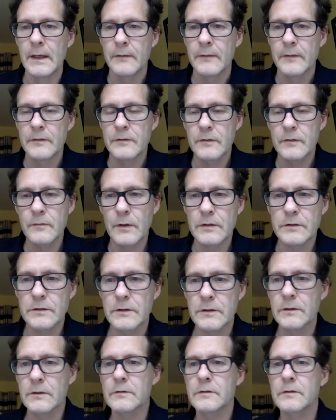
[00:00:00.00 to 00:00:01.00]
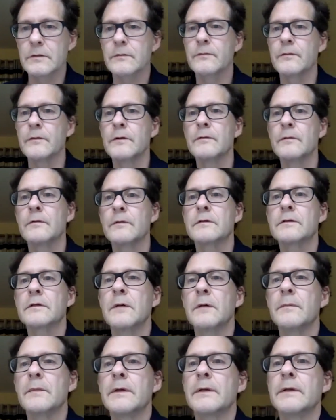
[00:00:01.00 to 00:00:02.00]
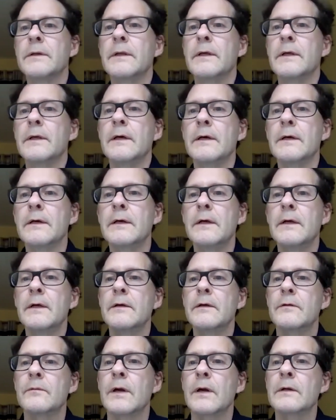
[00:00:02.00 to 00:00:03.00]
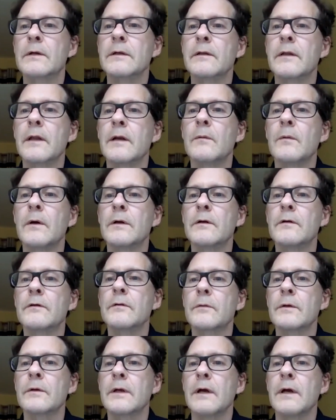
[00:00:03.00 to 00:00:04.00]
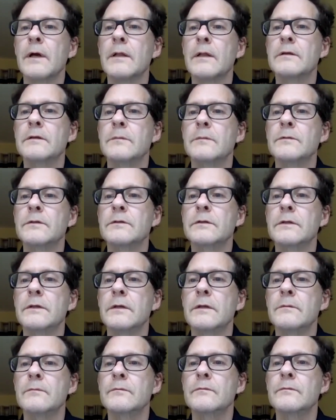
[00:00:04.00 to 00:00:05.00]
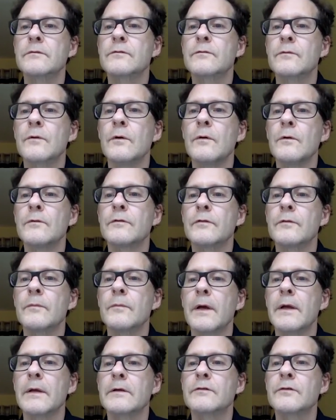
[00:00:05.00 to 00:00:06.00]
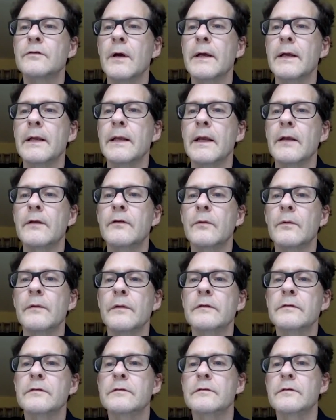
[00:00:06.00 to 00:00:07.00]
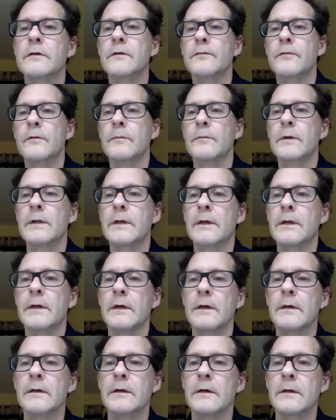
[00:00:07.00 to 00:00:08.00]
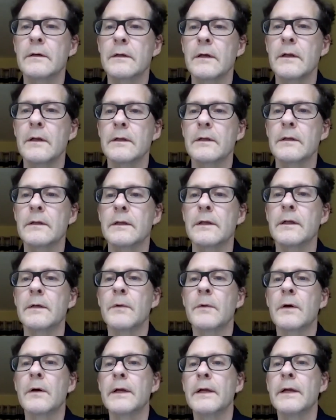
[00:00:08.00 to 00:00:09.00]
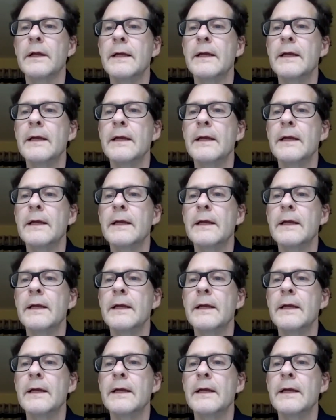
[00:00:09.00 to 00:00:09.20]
There's a question, Lucy, for you that's come in directly that I wanted to acknowledge. I'm just going to scroll to make sure I can get to it. This is from Cleana, our colleague Cleana Murray.